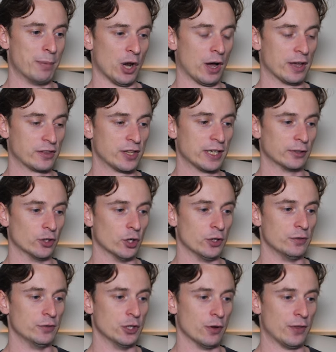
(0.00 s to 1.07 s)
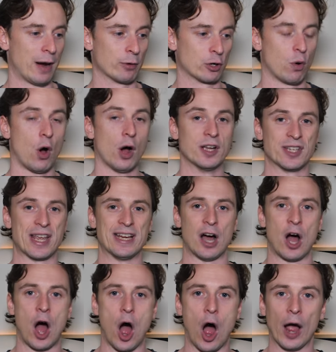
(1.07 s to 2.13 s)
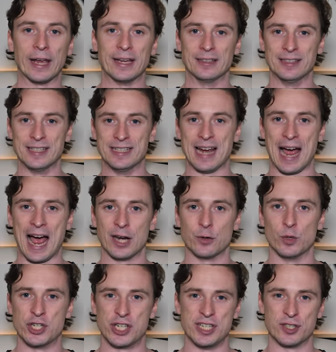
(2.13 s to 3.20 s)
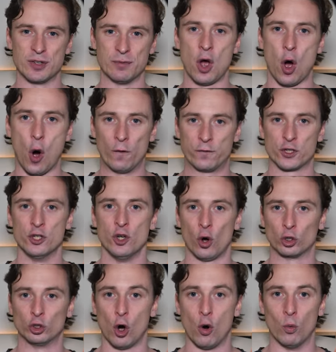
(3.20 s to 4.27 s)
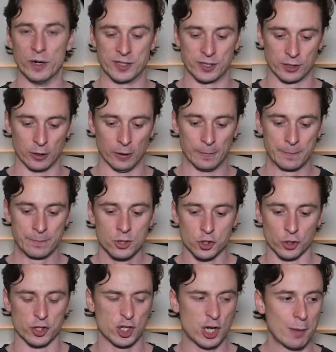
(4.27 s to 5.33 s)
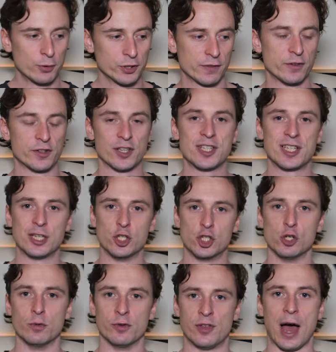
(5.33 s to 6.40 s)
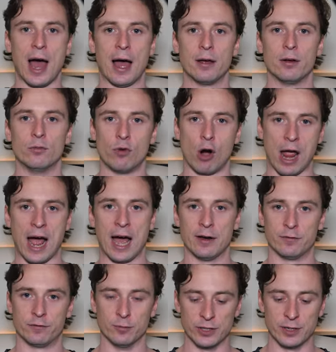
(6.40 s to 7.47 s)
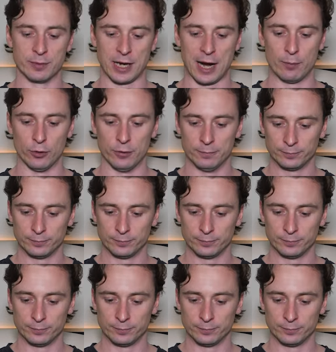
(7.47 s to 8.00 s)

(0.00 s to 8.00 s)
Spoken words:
But I think that, you know, that requires a high lead hand, which he's often not got Whittaker. So there's a couple of different things he can do with that right hand from Liam Cameron.